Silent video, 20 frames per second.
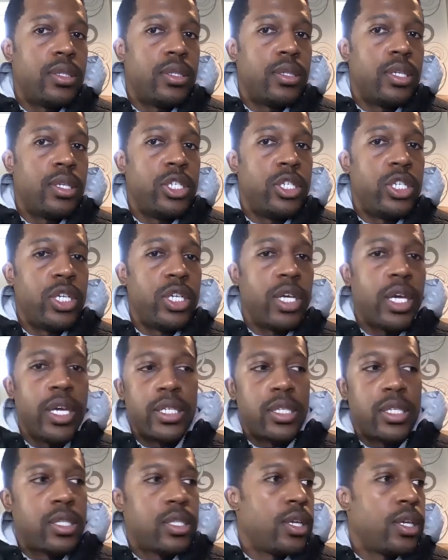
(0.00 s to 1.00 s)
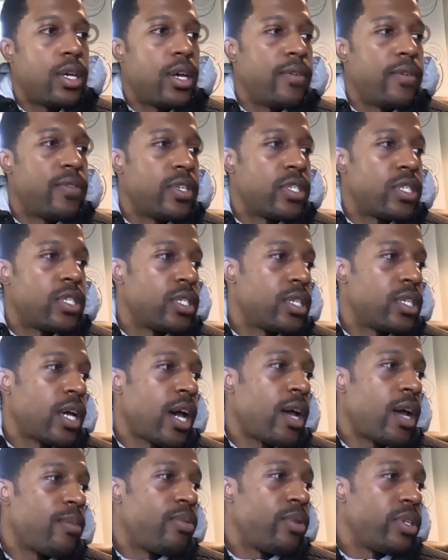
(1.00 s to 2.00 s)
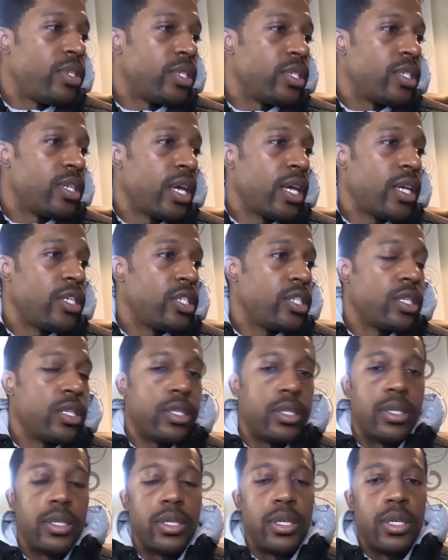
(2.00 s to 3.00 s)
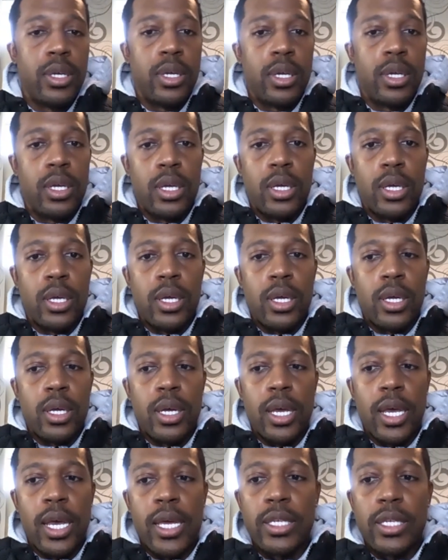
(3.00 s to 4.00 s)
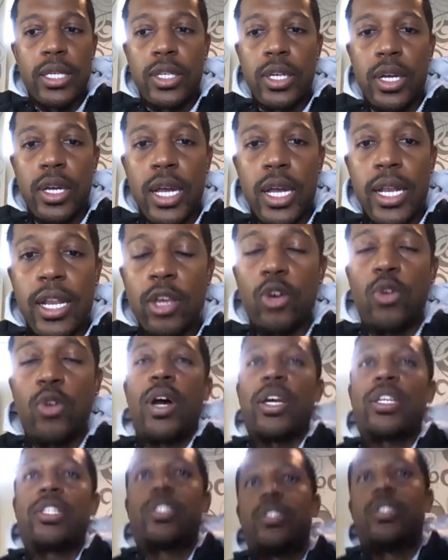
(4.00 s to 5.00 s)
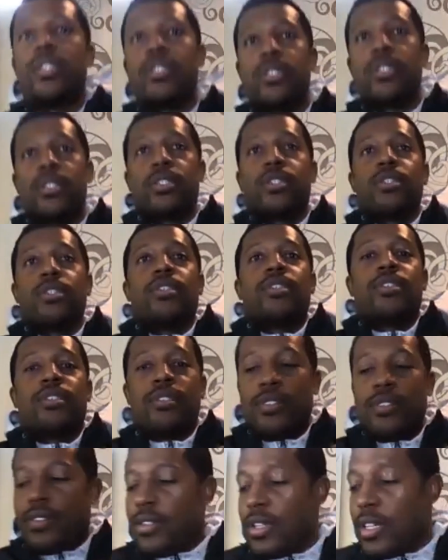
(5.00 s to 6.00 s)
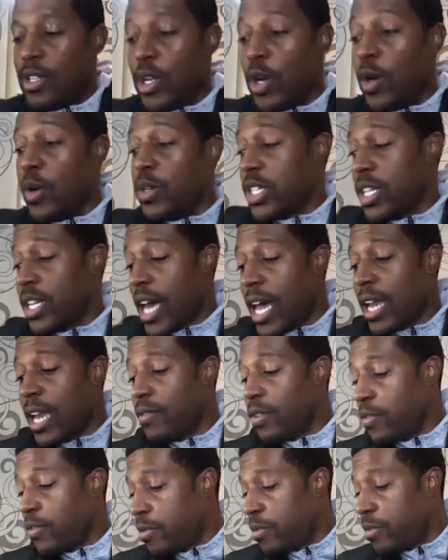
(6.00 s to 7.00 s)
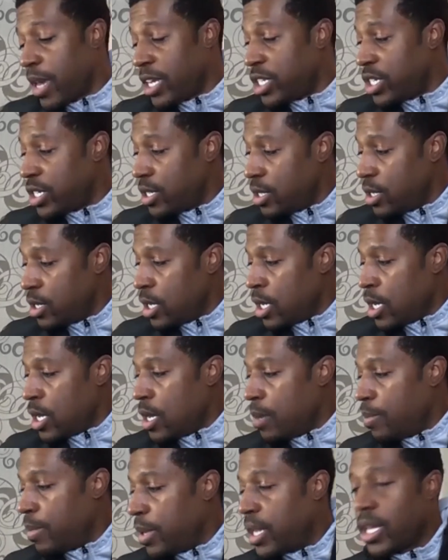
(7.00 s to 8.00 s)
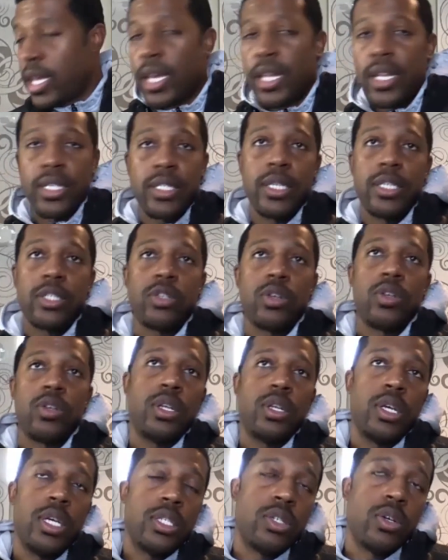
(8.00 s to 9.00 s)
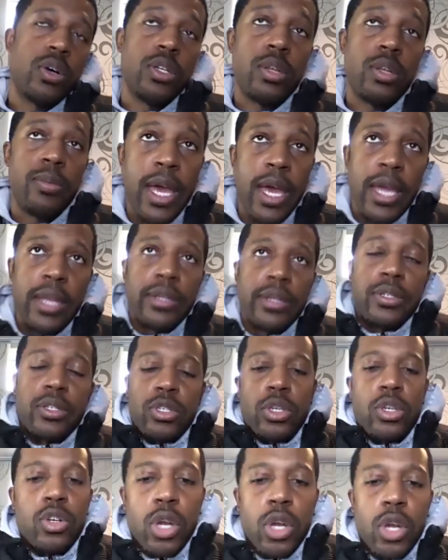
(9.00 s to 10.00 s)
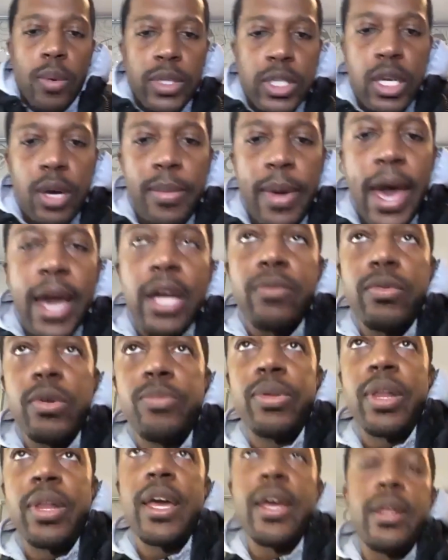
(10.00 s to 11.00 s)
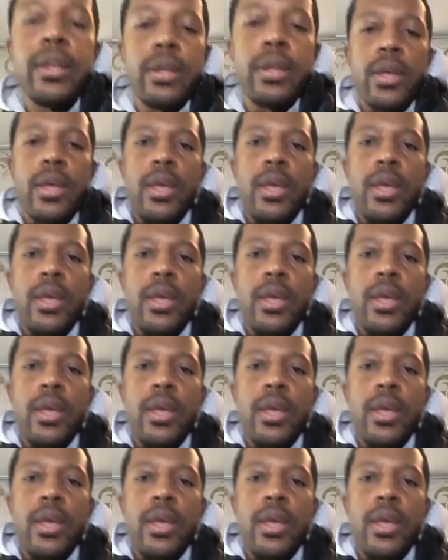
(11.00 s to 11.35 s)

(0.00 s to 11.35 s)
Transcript: the gist of this entire presentation. Is there any questions? No, it's a lot of information, but again, this is on it's on demand, so you can always come back and replay it,